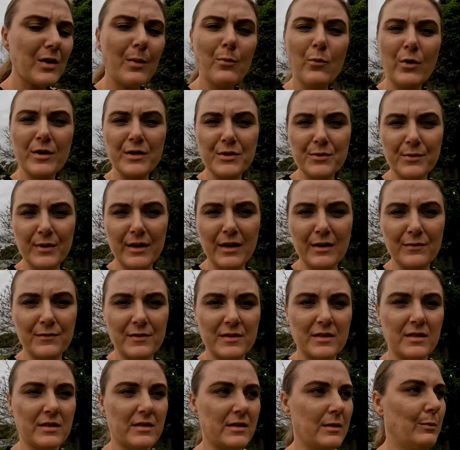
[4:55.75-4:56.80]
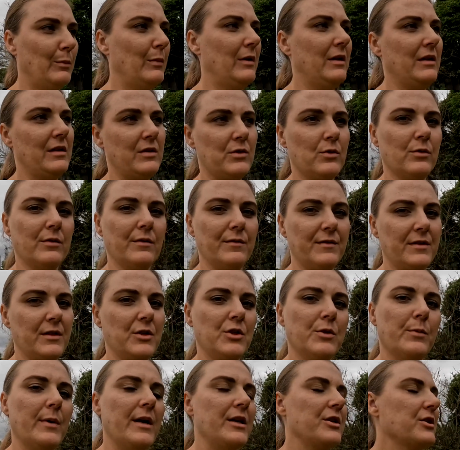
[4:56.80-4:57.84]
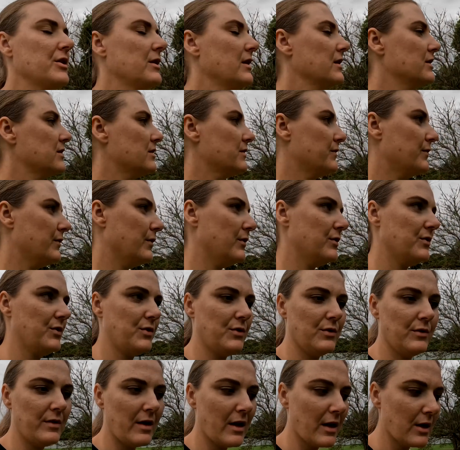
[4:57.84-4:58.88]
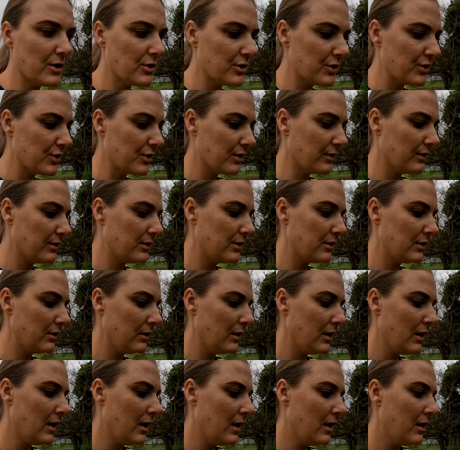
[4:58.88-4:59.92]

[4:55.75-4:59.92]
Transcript: I'm wondering if it's a similar sort of situation as the first 2 that I just showed you.